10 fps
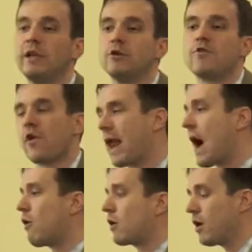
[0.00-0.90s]
we do for an
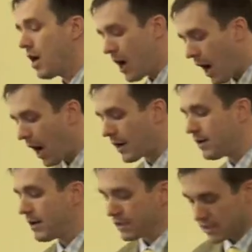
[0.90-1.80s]
hour
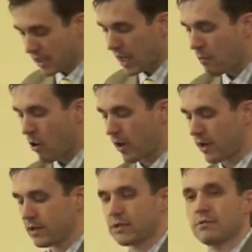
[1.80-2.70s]
on Sunday
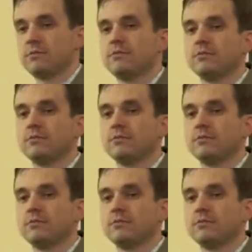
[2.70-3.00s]
mornings?